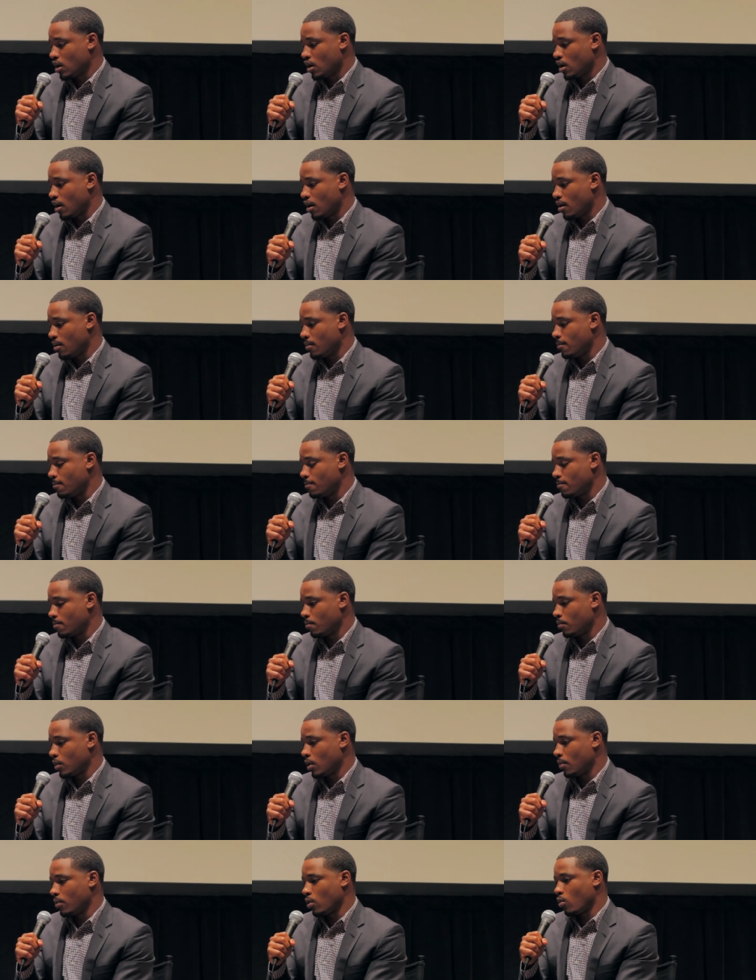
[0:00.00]
Um,
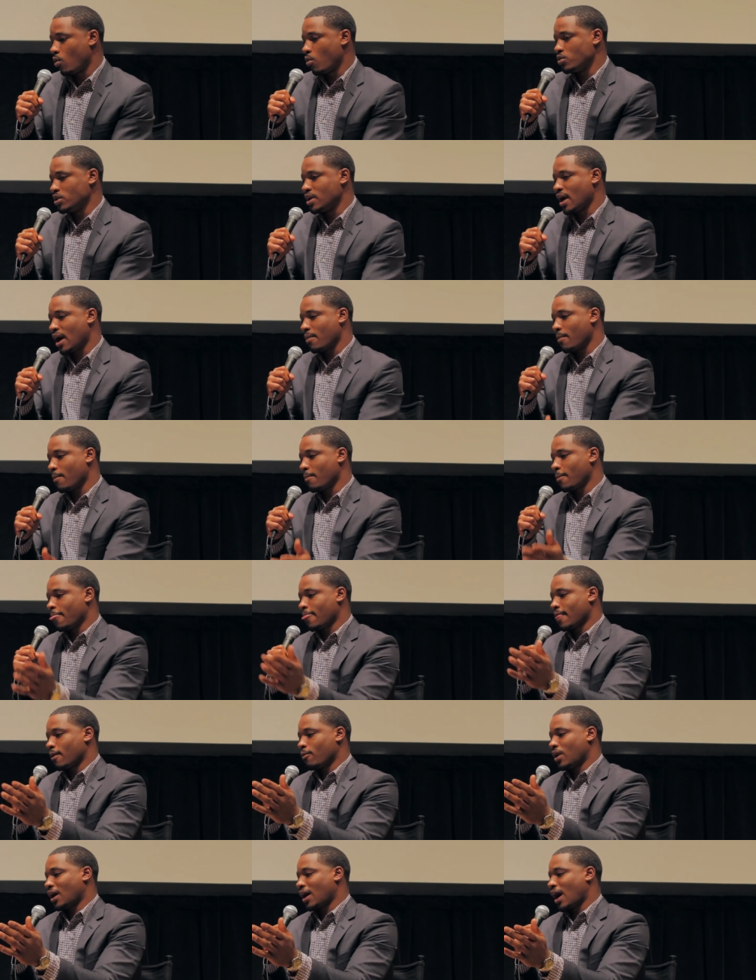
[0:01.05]
but but when we got
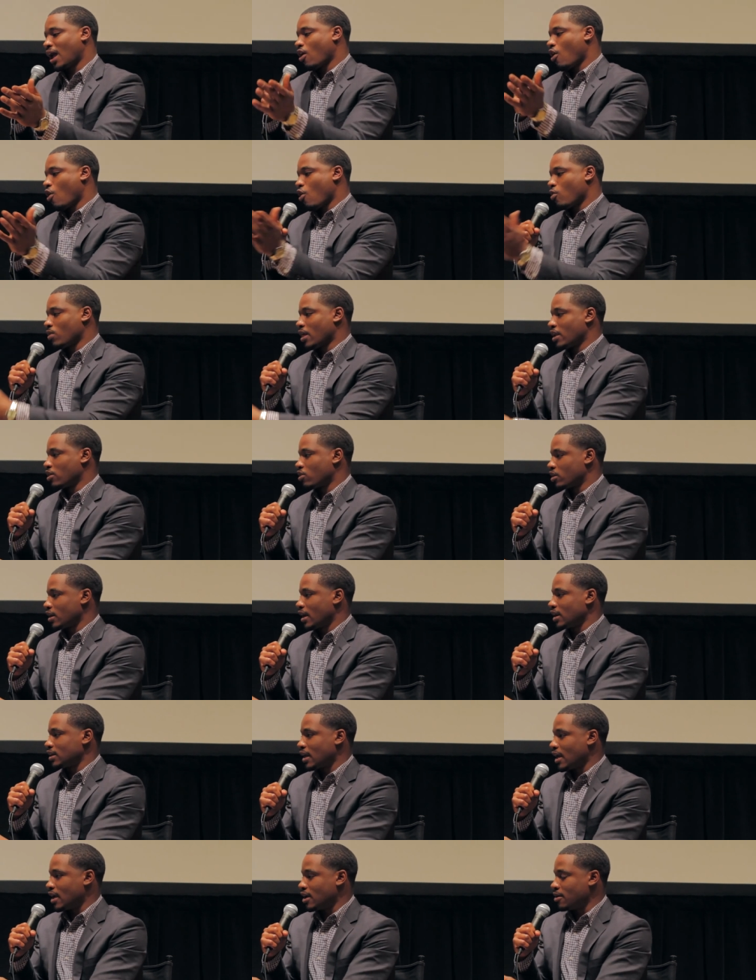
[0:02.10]
when I got home later on
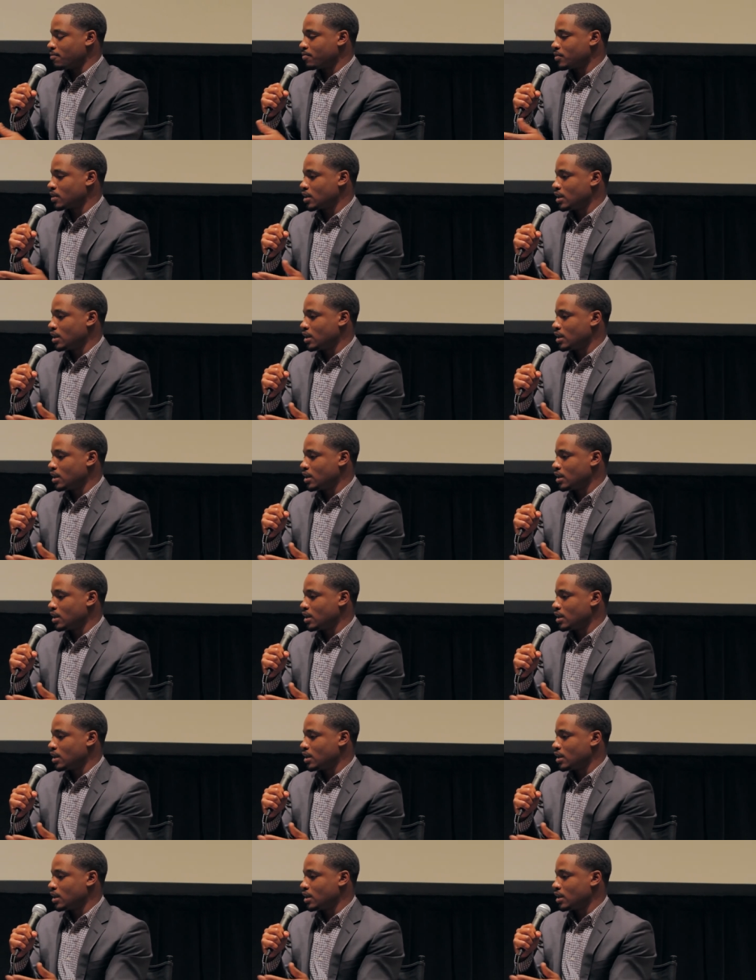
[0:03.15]
that day,